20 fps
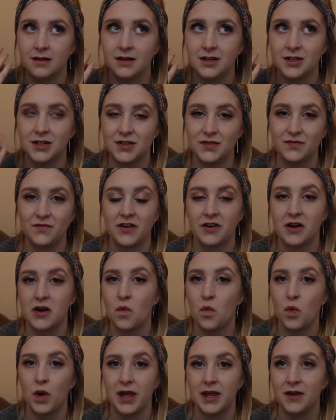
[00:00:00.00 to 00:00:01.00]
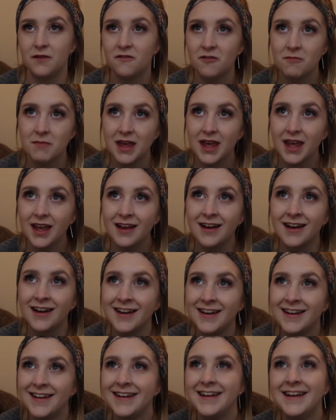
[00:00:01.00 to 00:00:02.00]
just very weird for me.
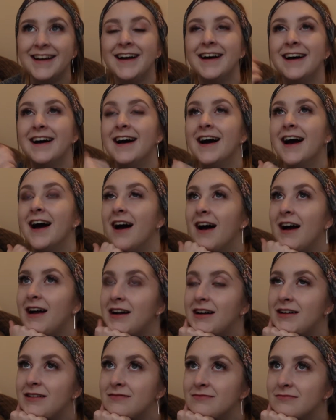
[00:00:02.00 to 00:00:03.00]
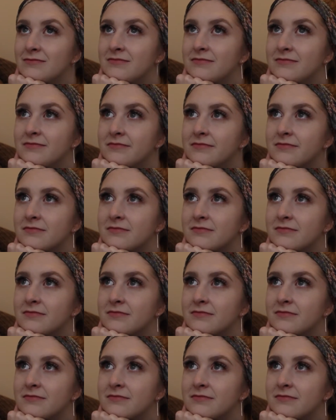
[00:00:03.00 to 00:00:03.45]
And